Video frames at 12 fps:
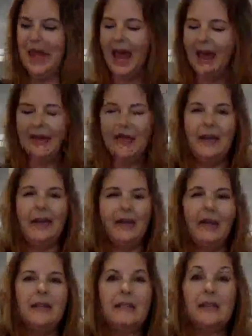and it
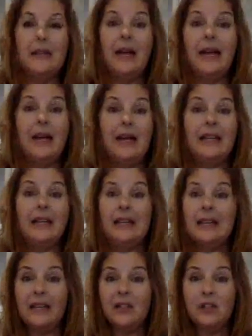is like an
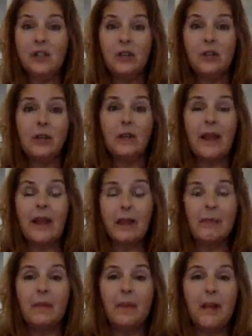elixir, like
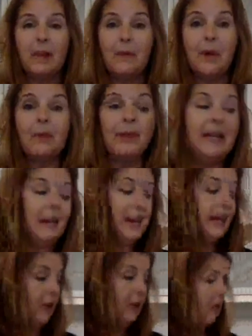a like a marmalade,
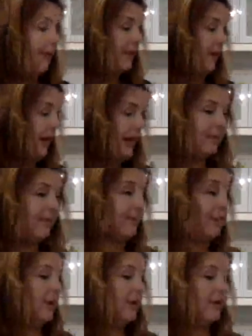like you've never had
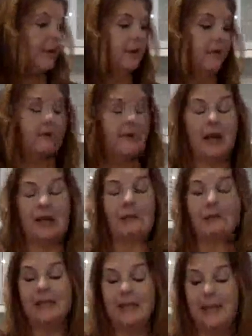before. So.
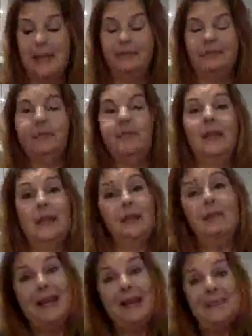I'm saying
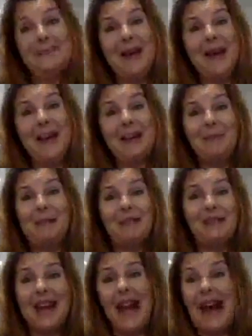it might come back
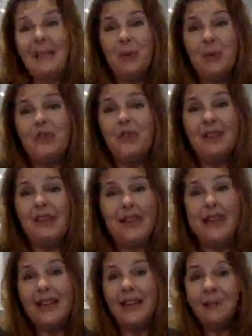because I personally
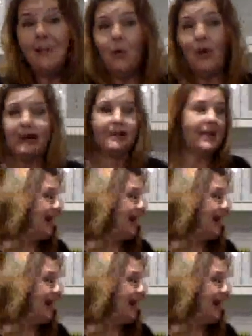like kumquats.